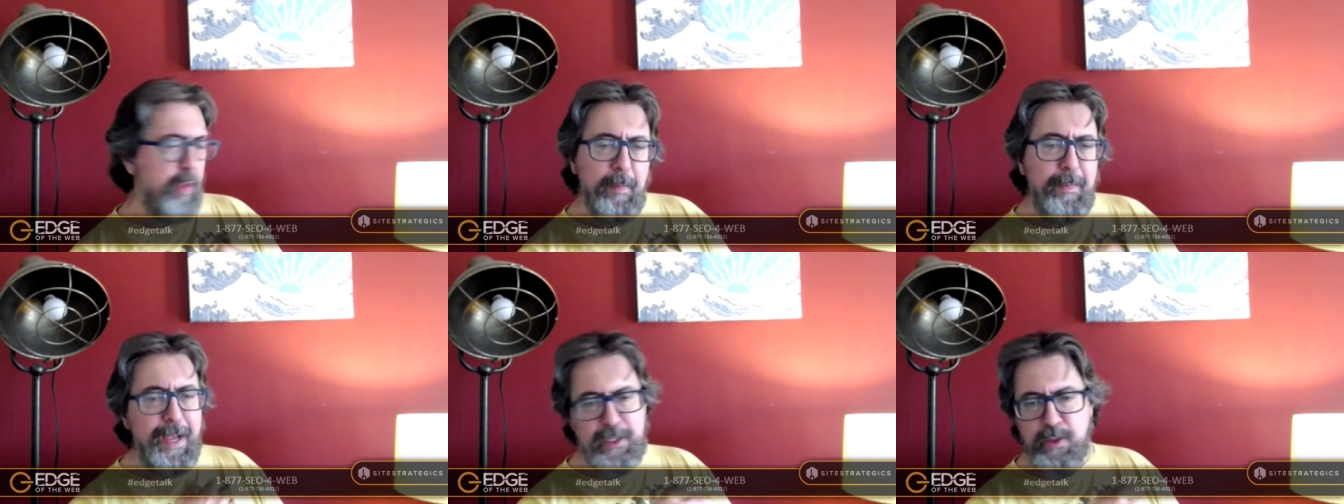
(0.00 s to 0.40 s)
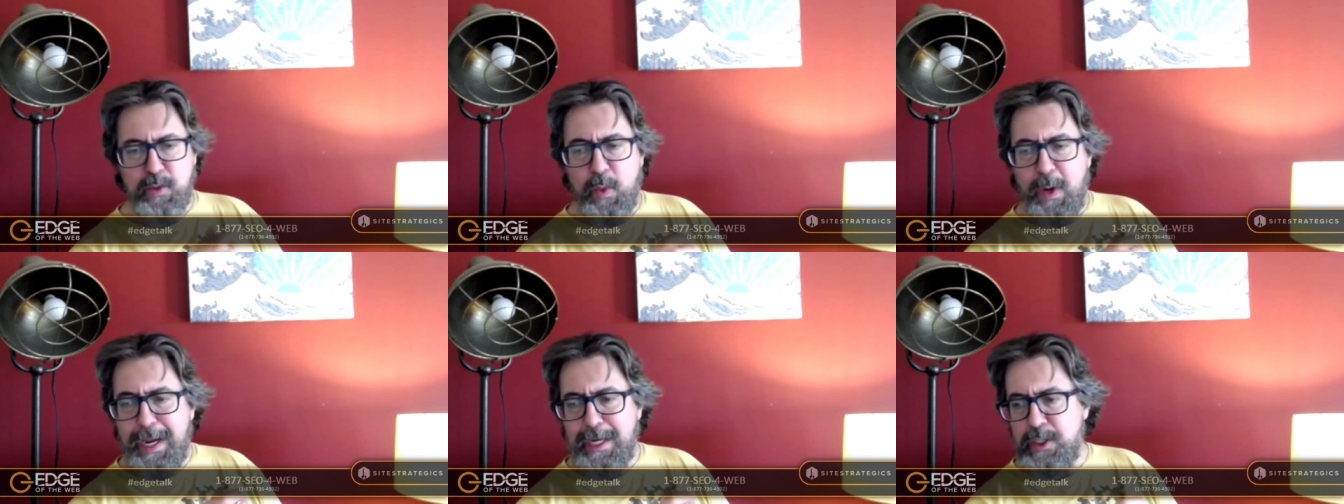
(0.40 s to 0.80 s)
the
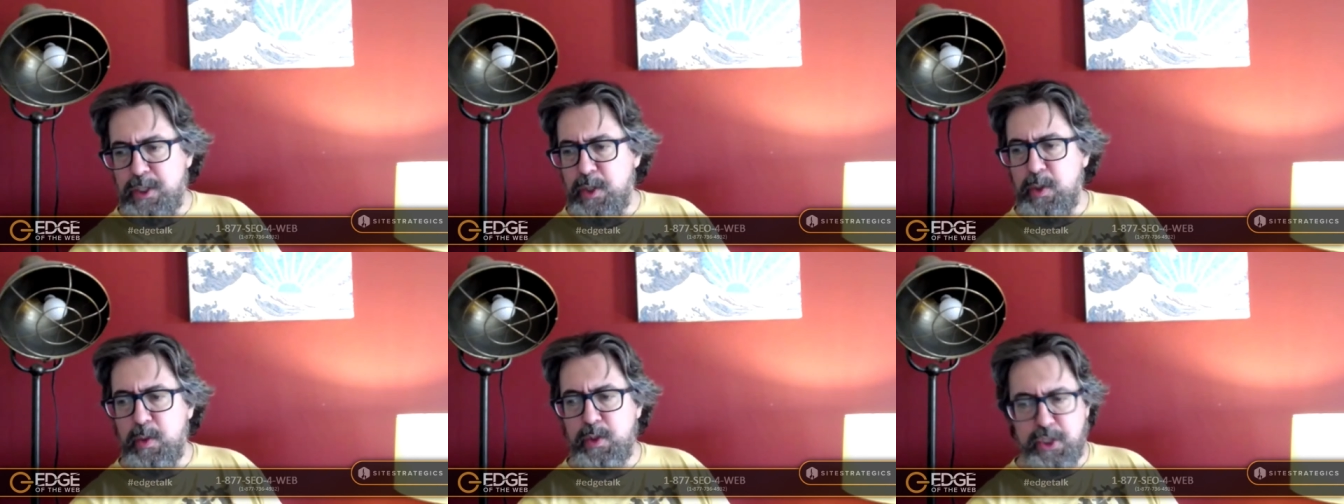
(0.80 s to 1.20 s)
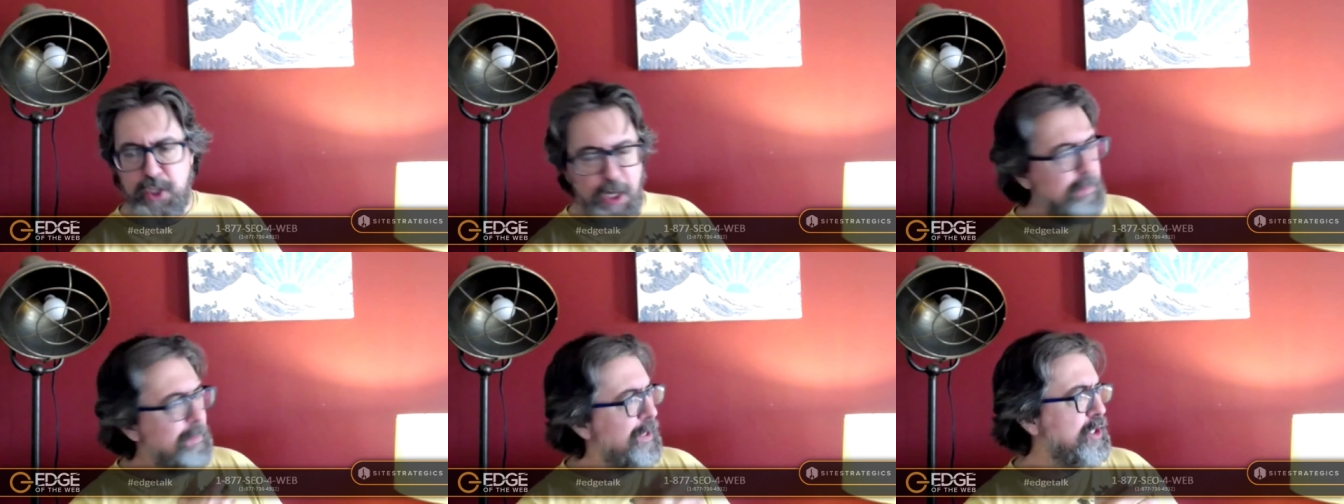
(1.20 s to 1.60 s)
best way to
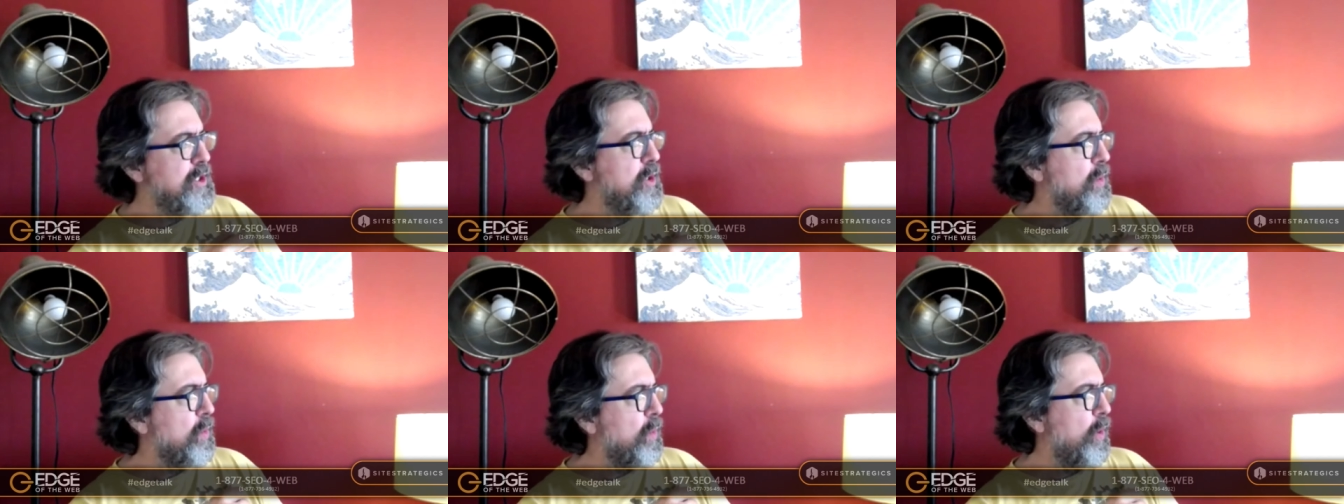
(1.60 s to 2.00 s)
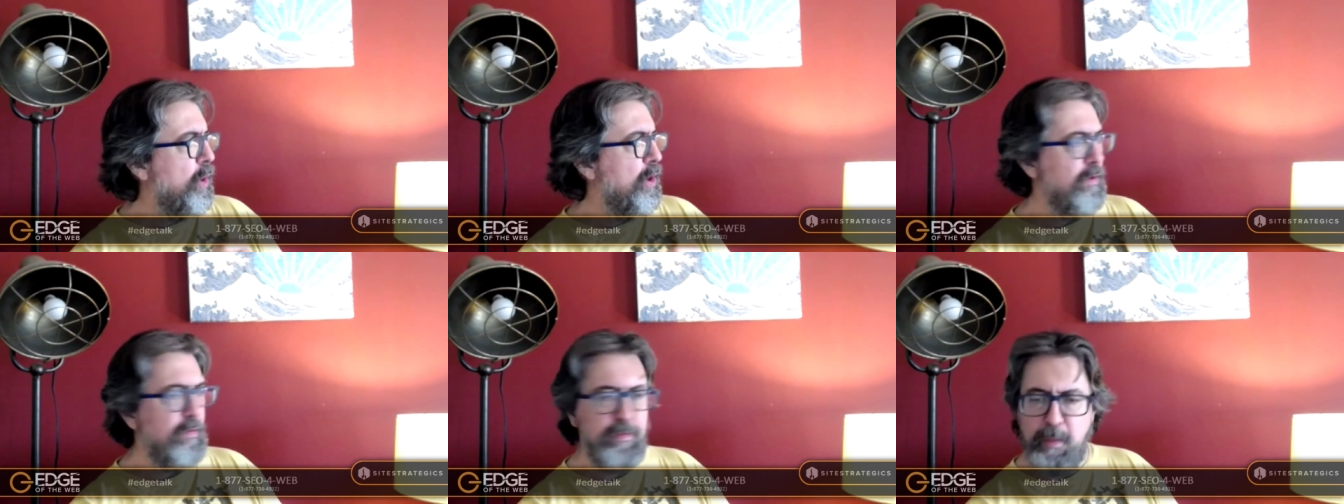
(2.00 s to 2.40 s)
jump into the
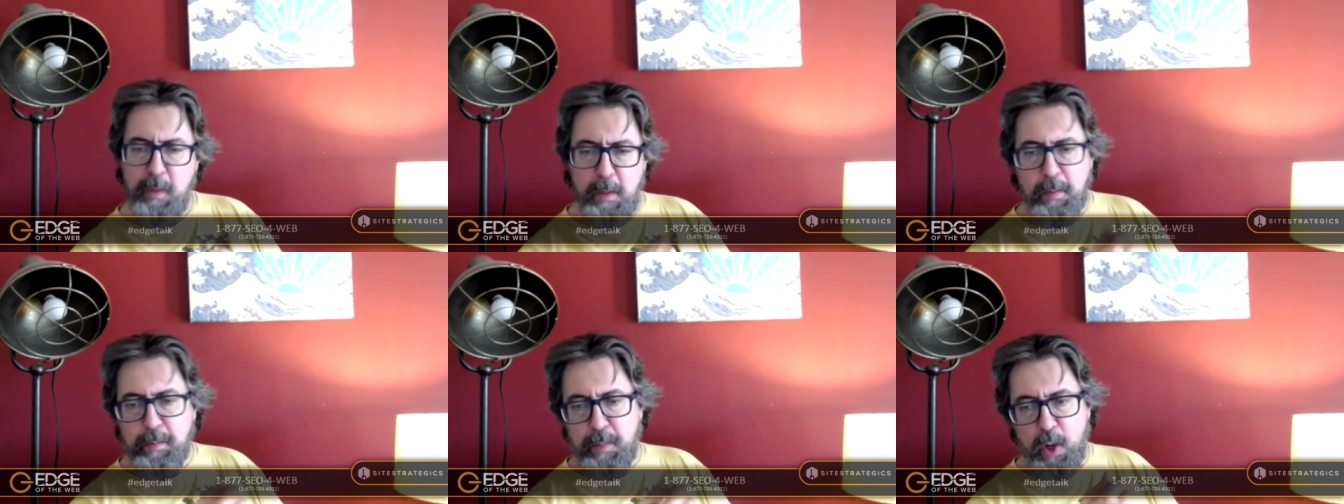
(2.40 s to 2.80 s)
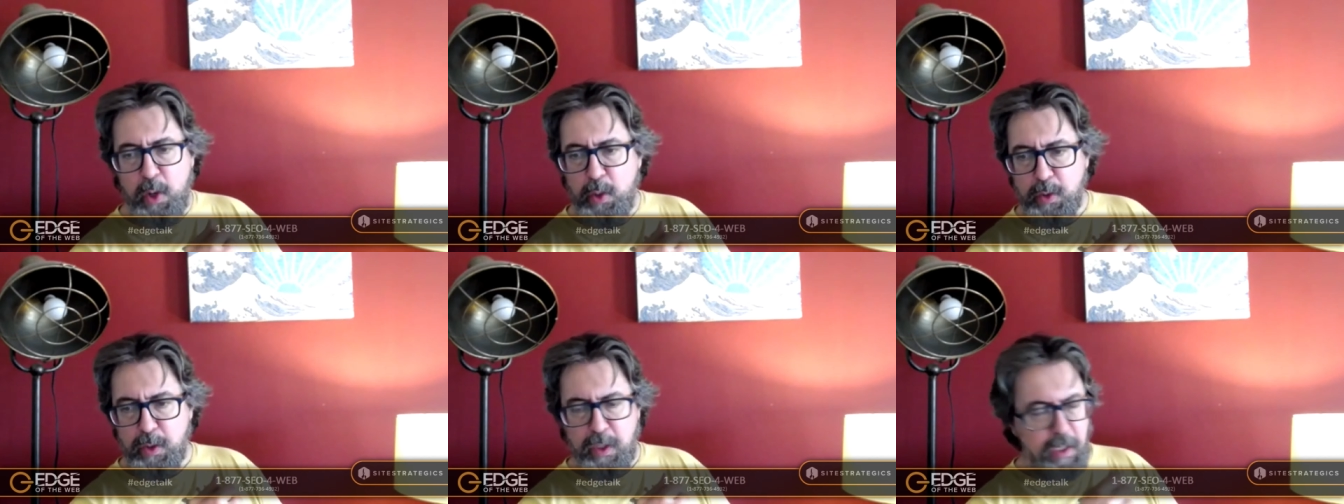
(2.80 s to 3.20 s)
water from a
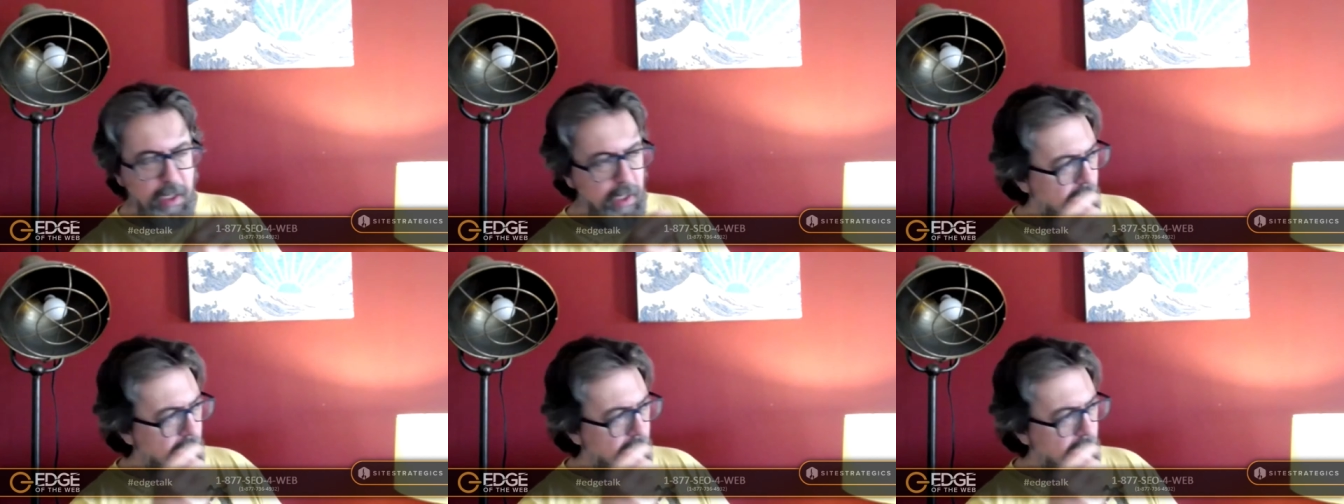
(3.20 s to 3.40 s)
boat,